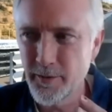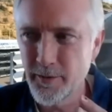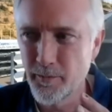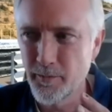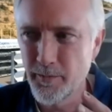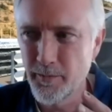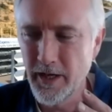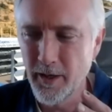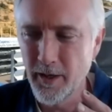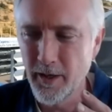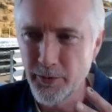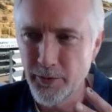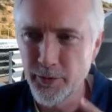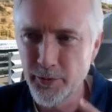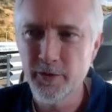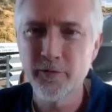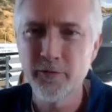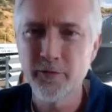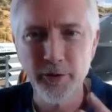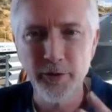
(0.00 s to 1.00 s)
a
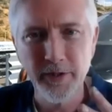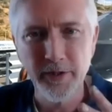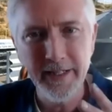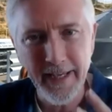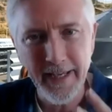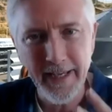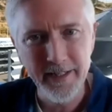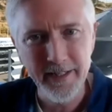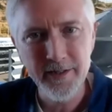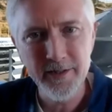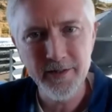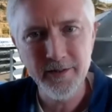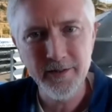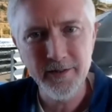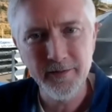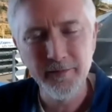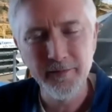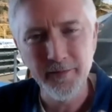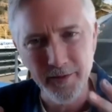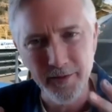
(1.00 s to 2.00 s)
beautiful
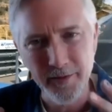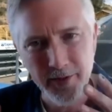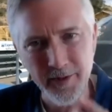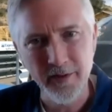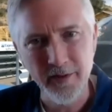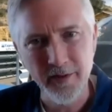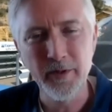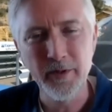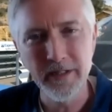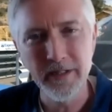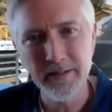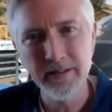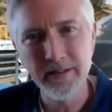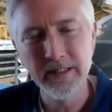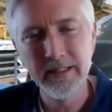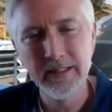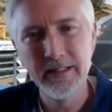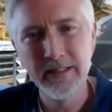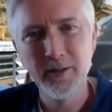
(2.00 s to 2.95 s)
case for the software,